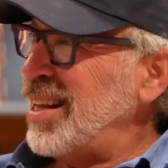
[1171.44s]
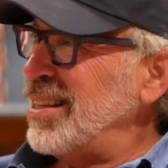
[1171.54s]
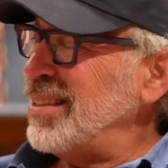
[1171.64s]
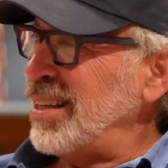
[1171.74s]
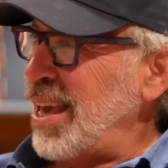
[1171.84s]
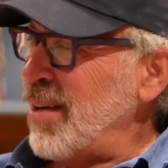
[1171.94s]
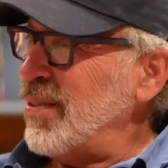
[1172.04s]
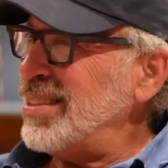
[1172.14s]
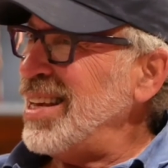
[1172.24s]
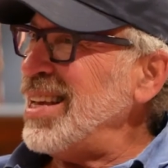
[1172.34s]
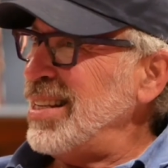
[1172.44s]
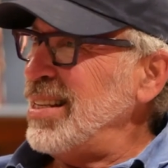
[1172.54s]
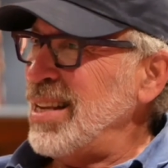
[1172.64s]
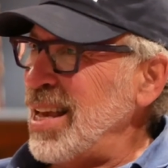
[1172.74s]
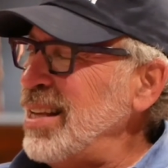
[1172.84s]
That is a canvas.
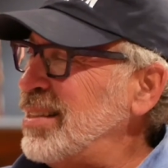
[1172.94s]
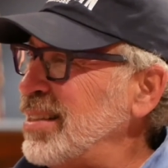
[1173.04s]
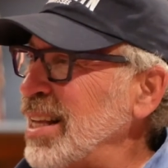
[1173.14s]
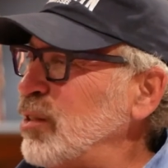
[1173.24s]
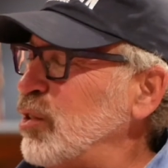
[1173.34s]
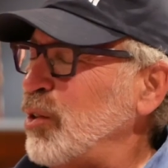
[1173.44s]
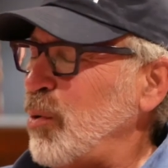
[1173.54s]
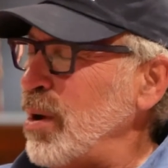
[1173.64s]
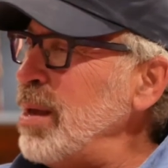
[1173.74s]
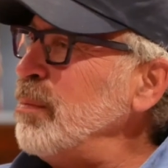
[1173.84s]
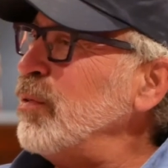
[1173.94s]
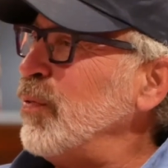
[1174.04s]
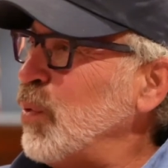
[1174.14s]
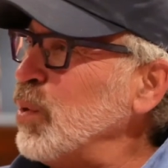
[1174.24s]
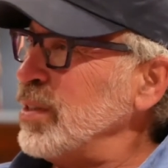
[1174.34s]
It screams
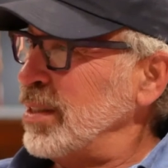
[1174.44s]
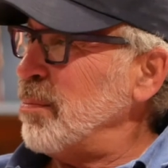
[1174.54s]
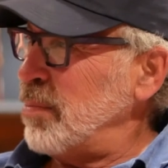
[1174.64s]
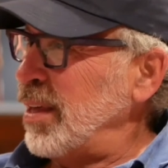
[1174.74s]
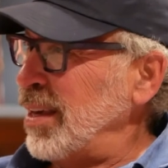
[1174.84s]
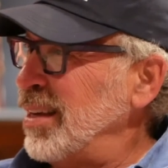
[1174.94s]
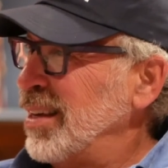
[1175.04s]
for something.